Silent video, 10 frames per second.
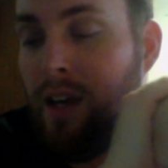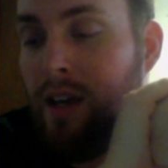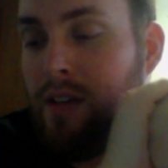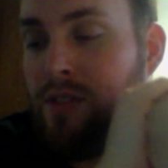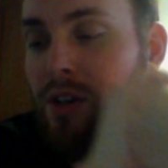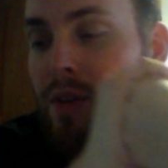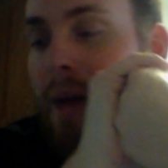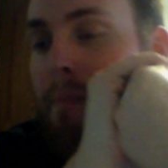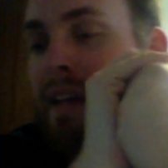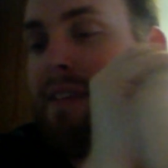so
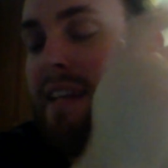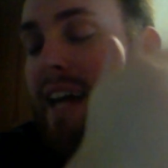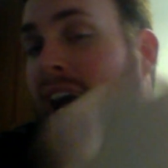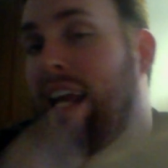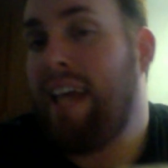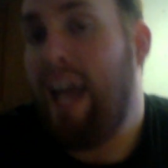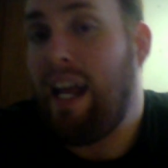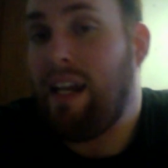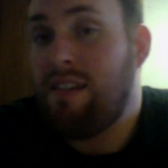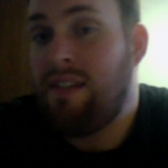that means that I had
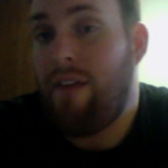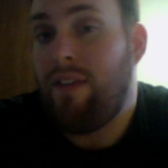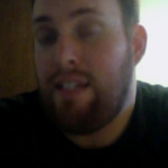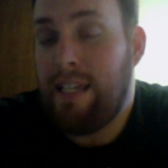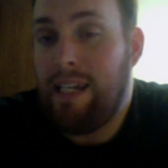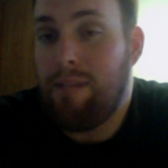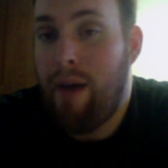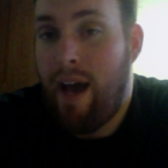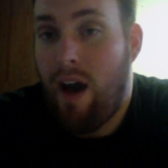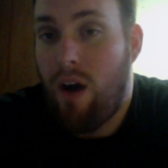gained 17
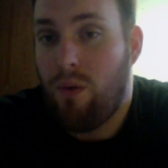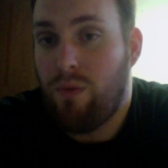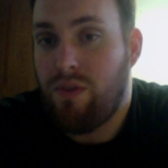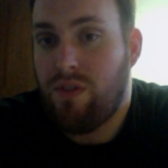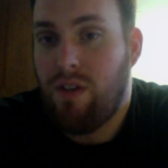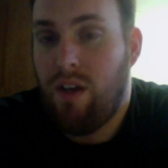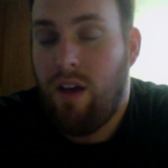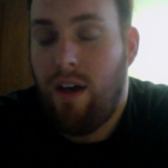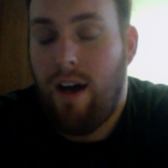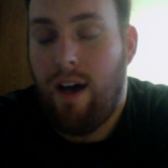pounds
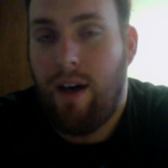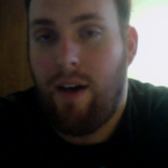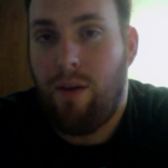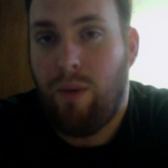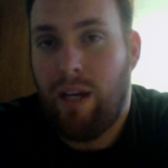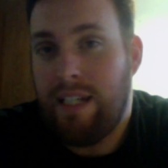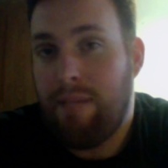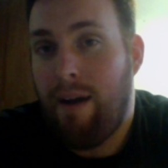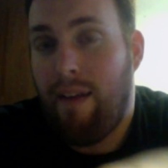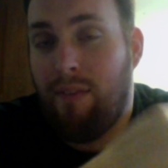when
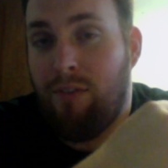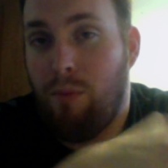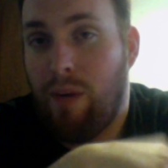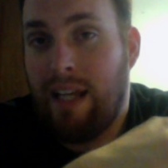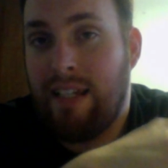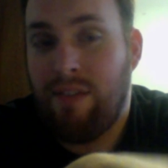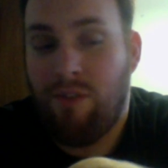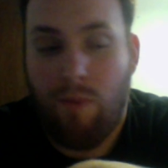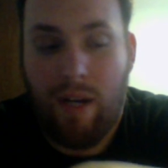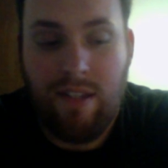
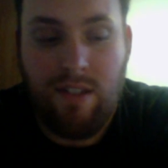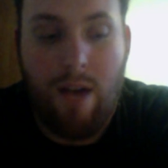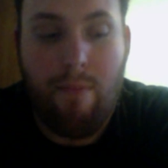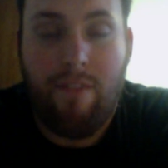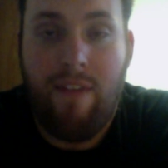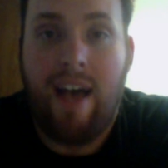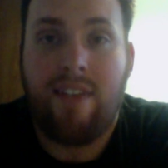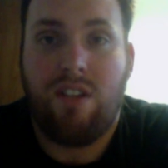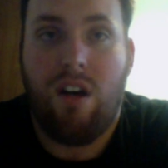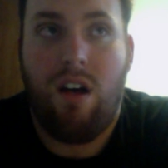I stopped my
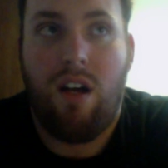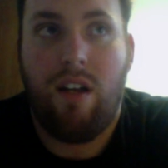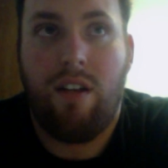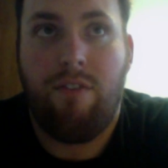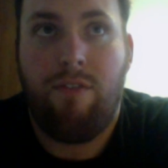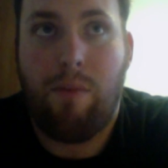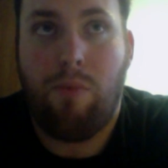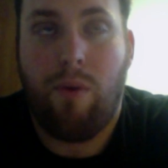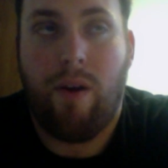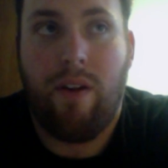fast on
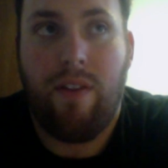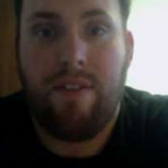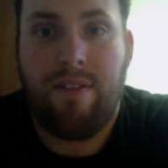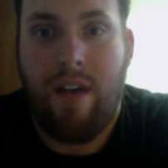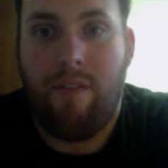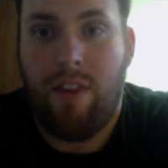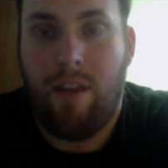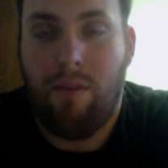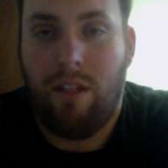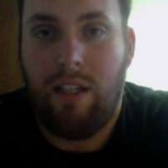February the 7th,
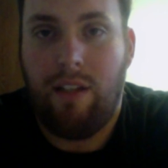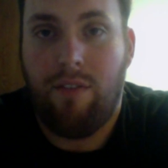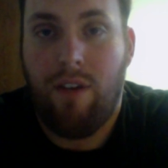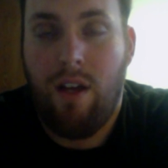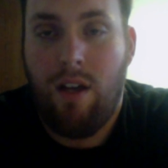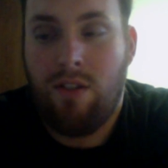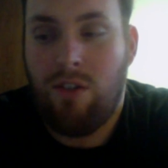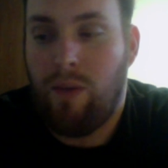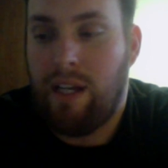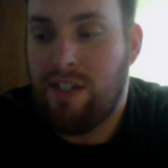I believe,
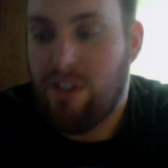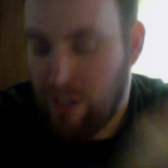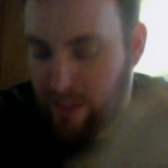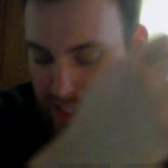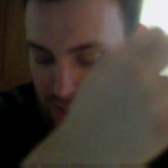to when I started this